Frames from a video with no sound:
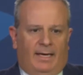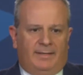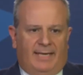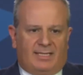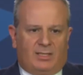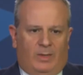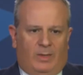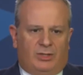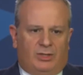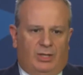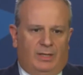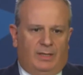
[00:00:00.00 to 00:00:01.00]
Next
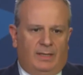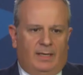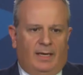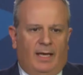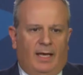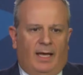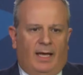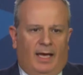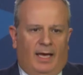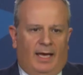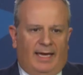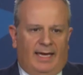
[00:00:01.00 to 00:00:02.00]
question
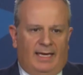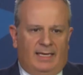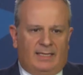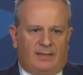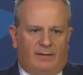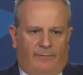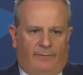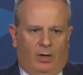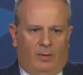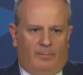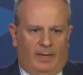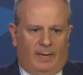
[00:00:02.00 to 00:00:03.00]
is
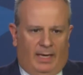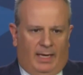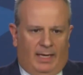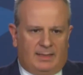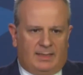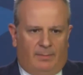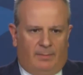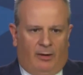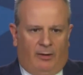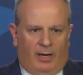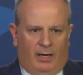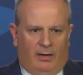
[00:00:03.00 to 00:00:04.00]
from
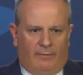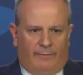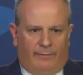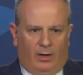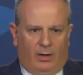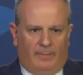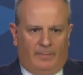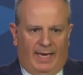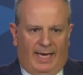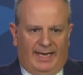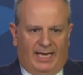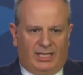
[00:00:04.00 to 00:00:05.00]
Tamara from
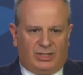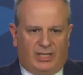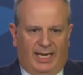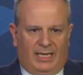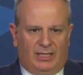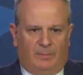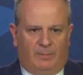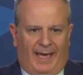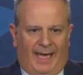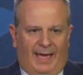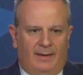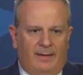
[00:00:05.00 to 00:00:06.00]
NHK
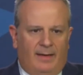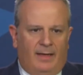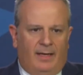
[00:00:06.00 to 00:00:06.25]
Japan.